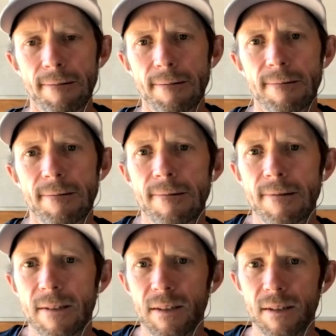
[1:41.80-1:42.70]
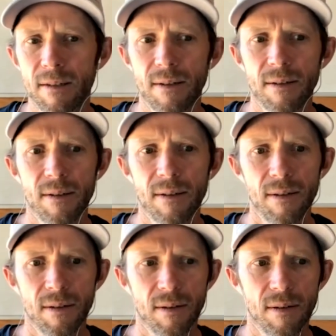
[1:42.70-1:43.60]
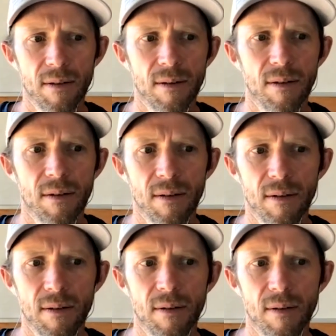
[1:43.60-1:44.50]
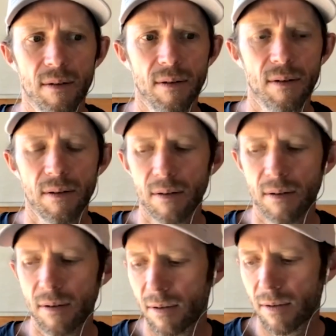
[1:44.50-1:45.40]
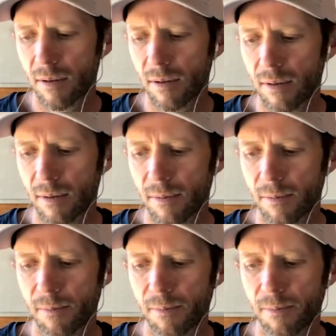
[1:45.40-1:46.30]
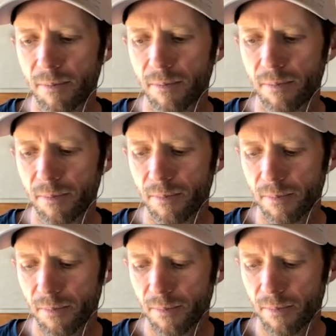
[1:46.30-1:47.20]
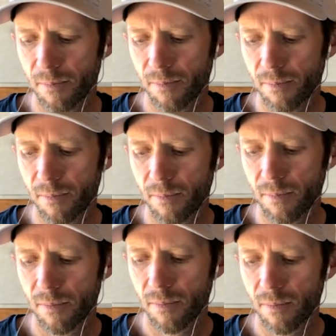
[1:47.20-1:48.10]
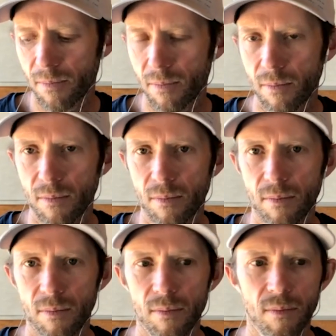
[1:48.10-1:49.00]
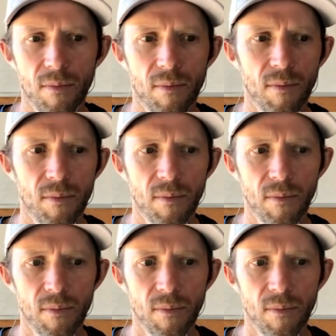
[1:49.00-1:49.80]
(not speaking)